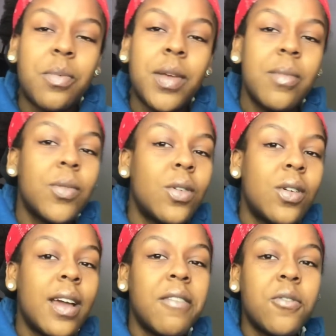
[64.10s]

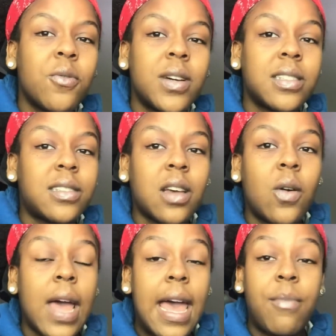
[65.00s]
people, everyone's
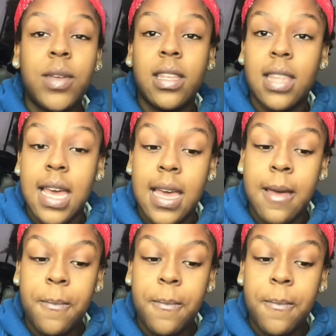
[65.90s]
so happy that